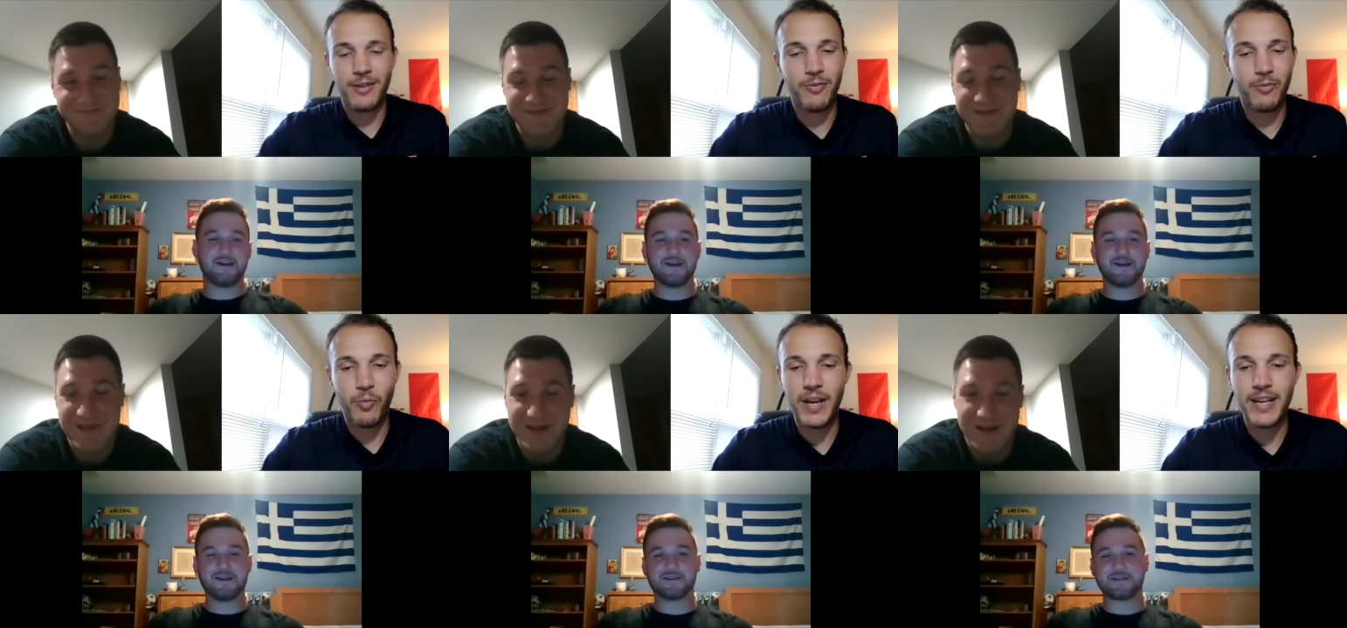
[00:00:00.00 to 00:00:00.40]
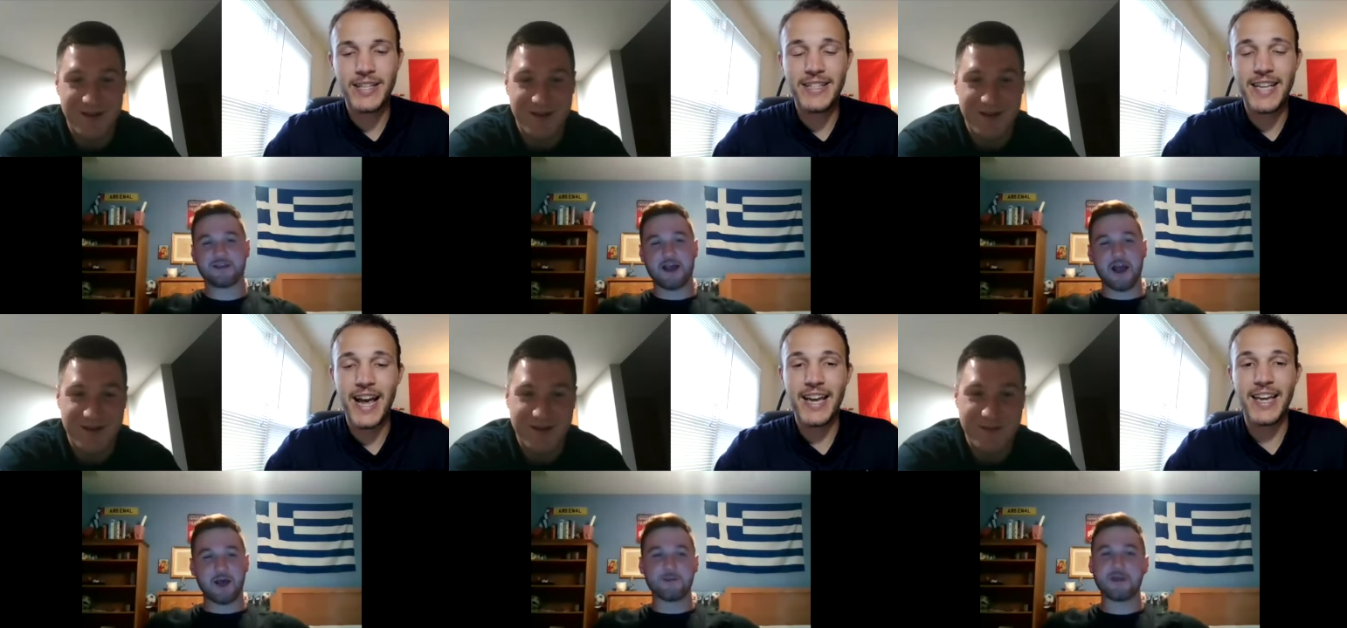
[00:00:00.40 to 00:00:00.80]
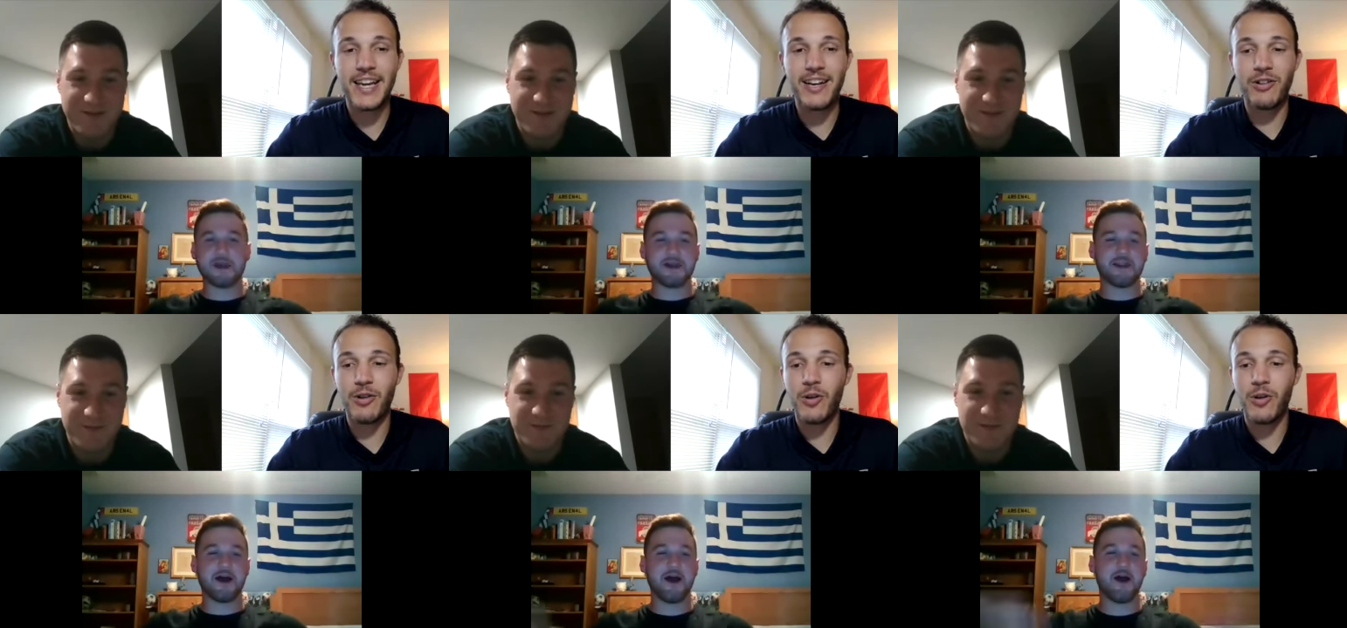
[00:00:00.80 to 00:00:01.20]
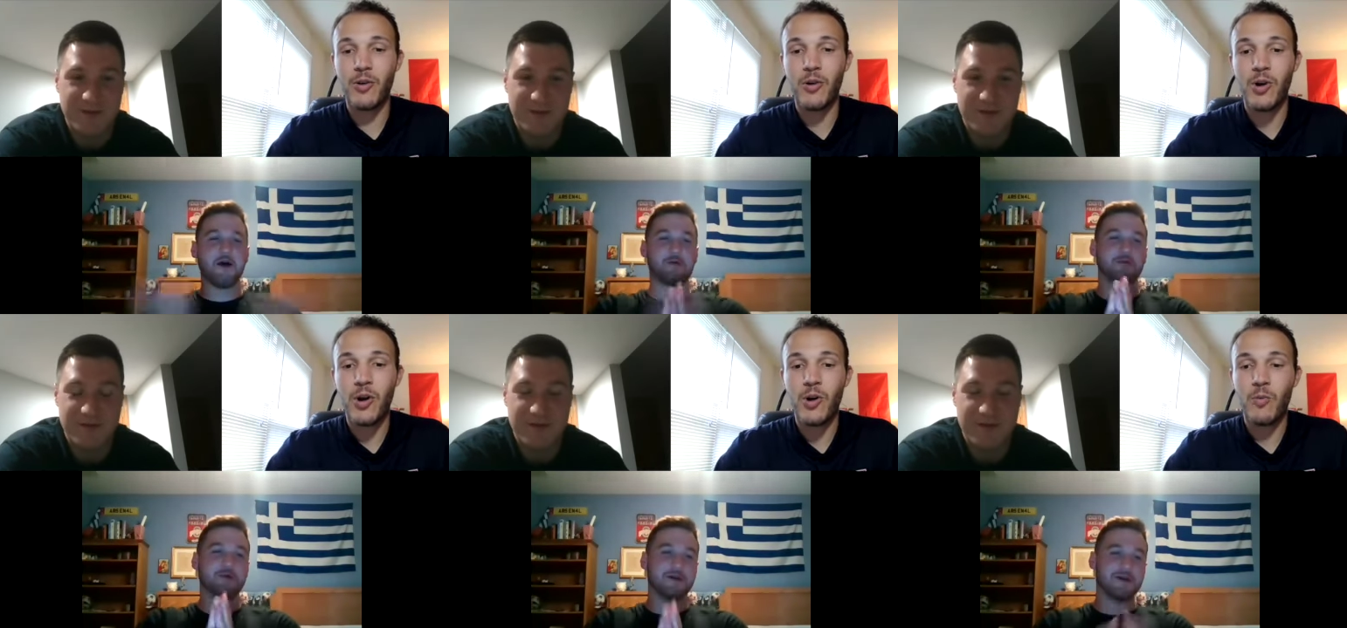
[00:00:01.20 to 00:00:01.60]
Speaker 1: it's we coming home.
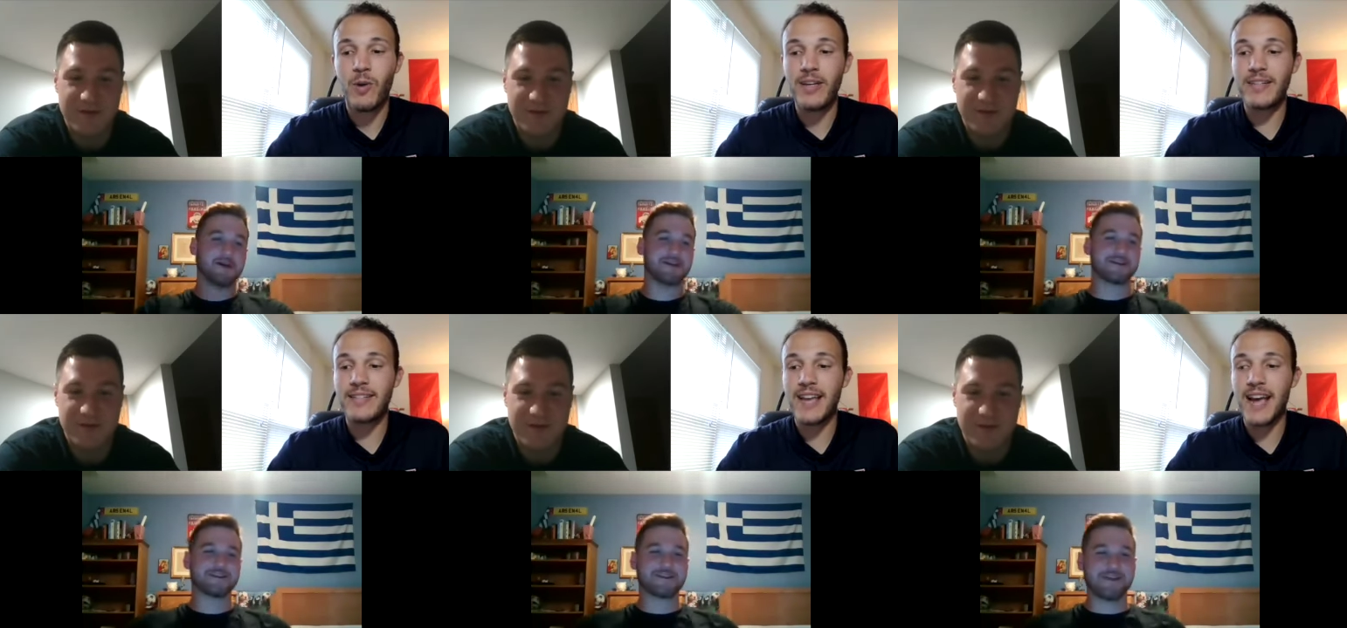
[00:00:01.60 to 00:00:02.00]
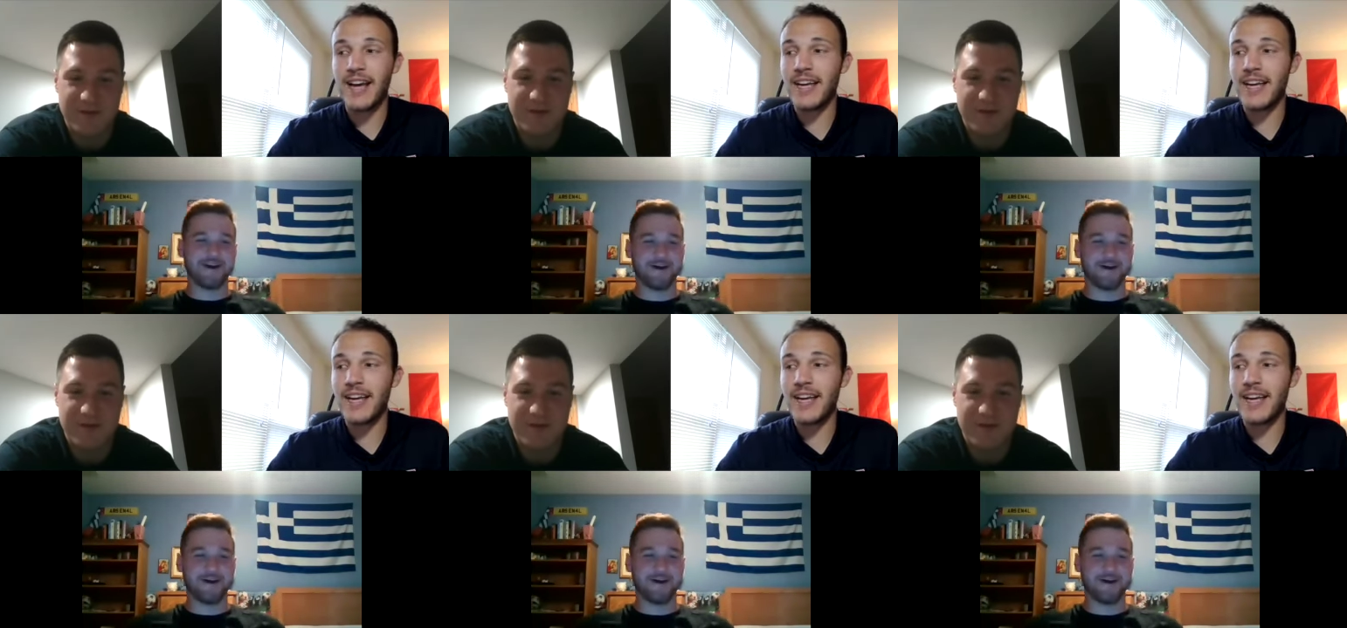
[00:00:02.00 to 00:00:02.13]
It's coming.